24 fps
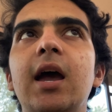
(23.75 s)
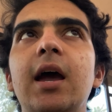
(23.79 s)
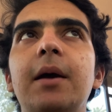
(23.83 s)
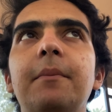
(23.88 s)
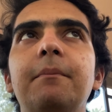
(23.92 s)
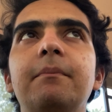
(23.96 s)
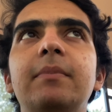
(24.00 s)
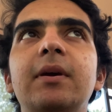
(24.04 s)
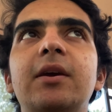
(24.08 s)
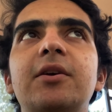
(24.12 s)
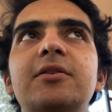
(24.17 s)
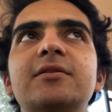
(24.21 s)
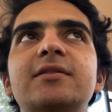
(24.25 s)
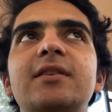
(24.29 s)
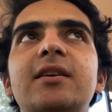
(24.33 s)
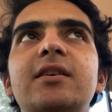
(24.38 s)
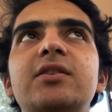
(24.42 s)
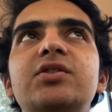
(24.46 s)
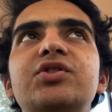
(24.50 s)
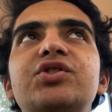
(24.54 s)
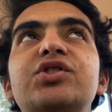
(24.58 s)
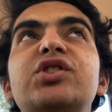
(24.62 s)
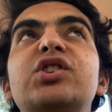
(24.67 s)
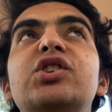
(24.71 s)
because that
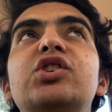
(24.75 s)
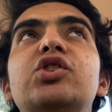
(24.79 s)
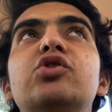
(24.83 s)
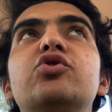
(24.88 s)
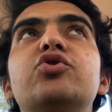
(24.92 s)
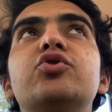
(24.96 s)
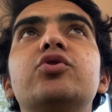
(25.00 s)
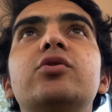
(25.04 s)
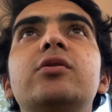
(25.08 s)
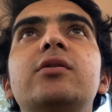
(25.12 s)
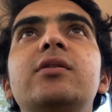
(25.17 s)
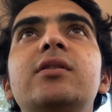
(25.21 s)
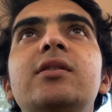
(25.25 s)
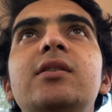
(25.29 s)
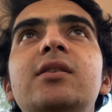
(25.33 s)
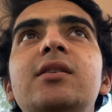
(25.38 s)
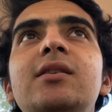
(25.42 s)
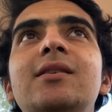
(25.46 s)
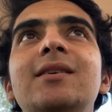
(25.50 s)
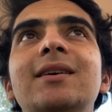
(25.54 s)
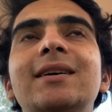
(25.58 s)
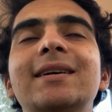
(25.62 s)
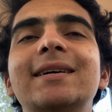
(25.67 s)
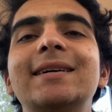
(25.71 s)
is usually
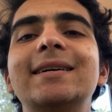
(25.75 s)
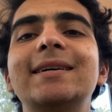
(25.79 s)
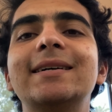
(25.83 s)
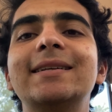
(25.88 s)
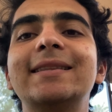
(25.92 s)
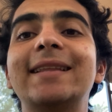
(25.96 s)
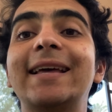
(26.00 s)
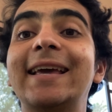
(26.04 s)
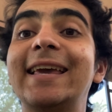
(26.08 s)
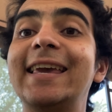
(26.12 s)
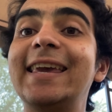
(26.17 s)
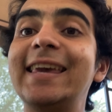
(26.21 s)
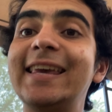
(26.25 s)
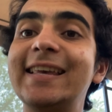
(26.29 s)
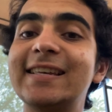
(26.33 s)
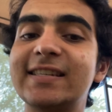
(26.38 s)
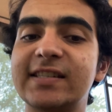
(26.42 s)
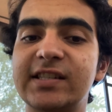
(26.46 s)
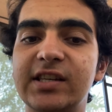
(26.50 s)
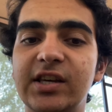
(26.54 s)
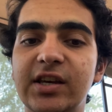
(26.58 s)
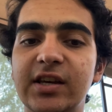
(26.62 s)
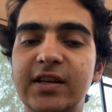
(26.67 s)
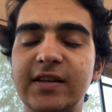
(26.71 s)
the
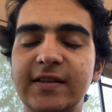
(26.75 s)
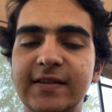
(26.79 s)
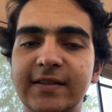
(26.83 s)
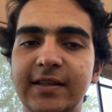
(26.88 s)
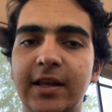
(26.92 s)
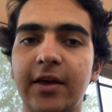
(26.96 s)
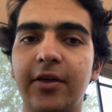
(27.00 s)
easiest